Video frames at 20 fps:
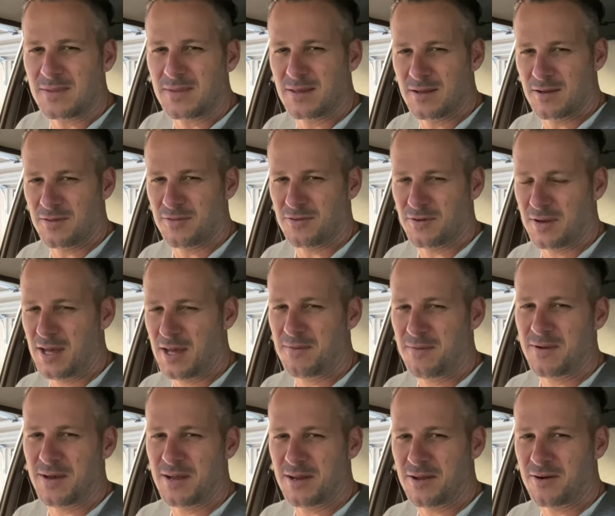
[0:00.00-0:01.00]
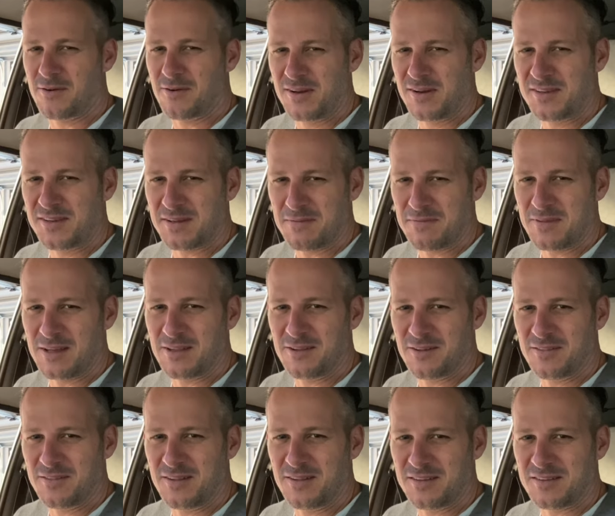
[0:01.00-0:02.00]
And I thought, how am I going to grease something
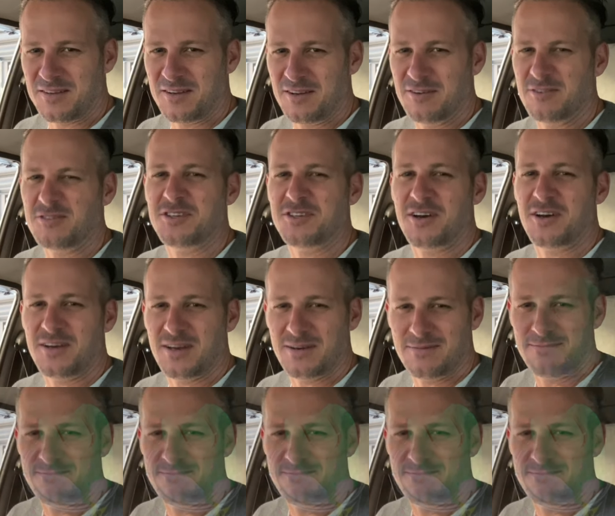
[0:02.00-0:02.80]
like this? And I'll show you.